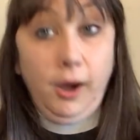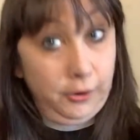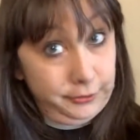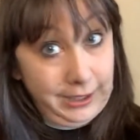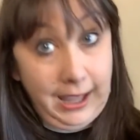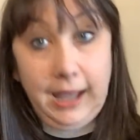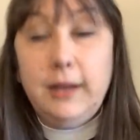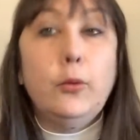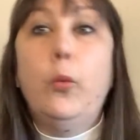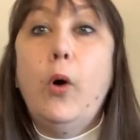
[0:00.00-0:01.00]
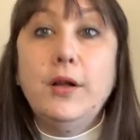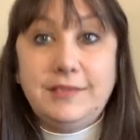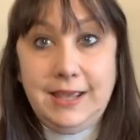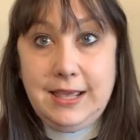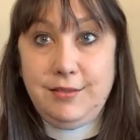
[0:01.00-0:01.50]
Okay,
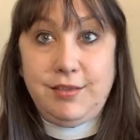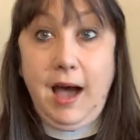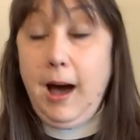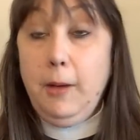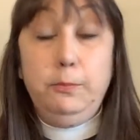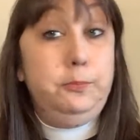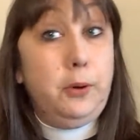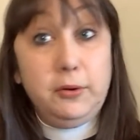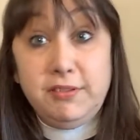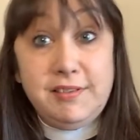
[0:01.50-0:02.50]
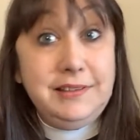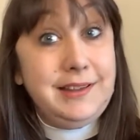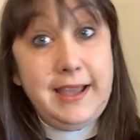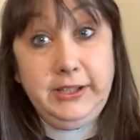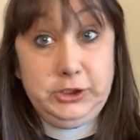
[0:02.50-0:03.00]
what is our Boxing
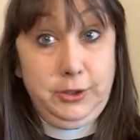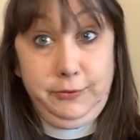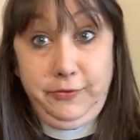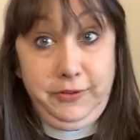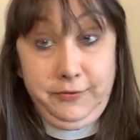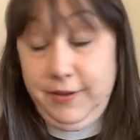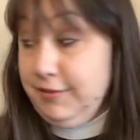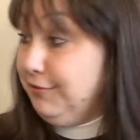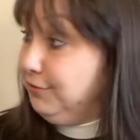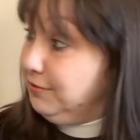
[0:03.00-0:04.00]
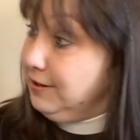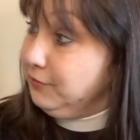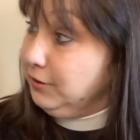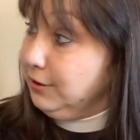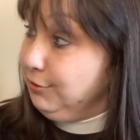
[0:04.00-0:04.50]
Day joke for the Feast of
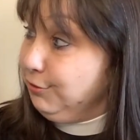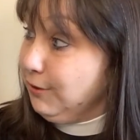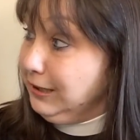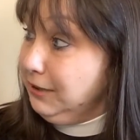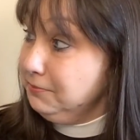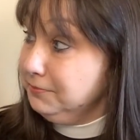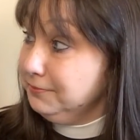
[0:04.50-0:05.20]
Stephen, Consuela?